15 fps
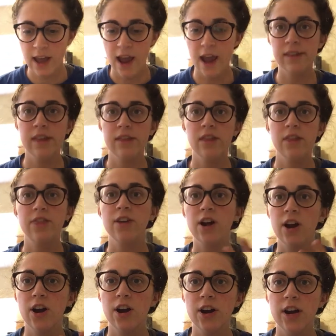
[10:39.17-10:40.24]
And then the
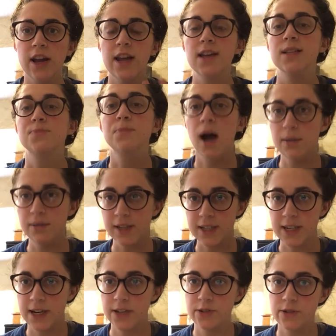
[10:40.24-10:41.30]
third is public
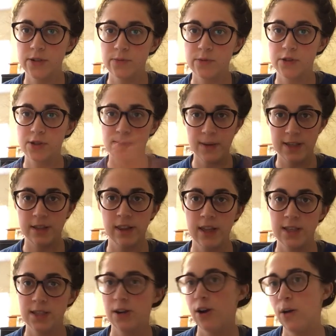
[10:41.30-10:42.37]
territories, which is basically
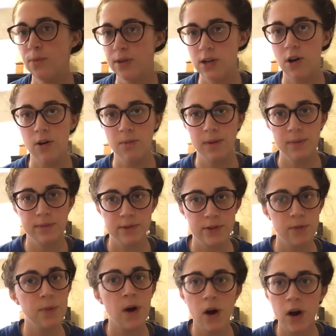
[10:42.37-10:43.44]
things that are open to all people.
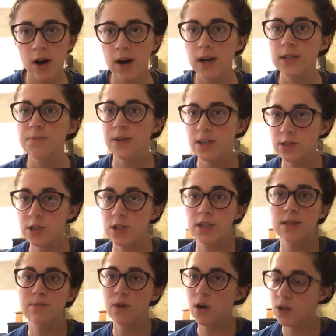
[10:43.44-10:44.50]
So parks,
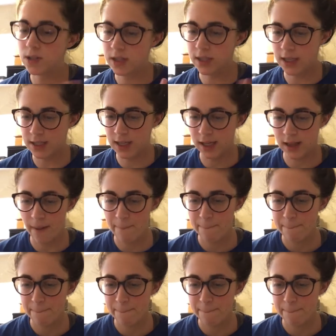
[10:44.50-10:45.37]
beaches, malls, things like that.